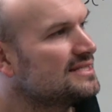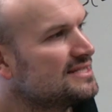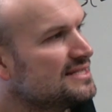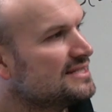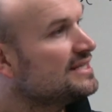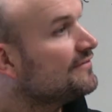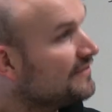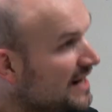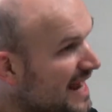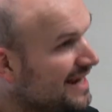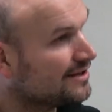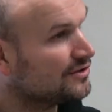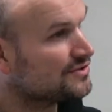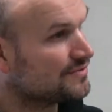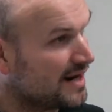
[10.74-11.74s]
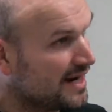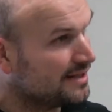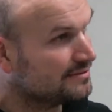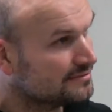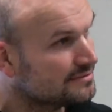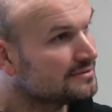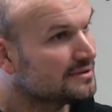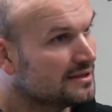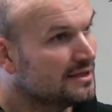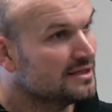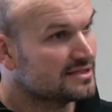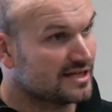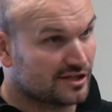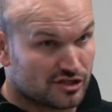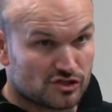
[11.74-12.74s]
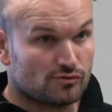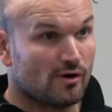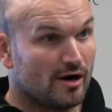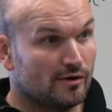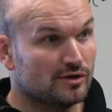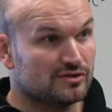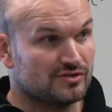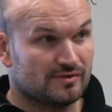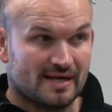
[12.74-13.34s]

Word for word: it's the different angles, right? It's like the square roots.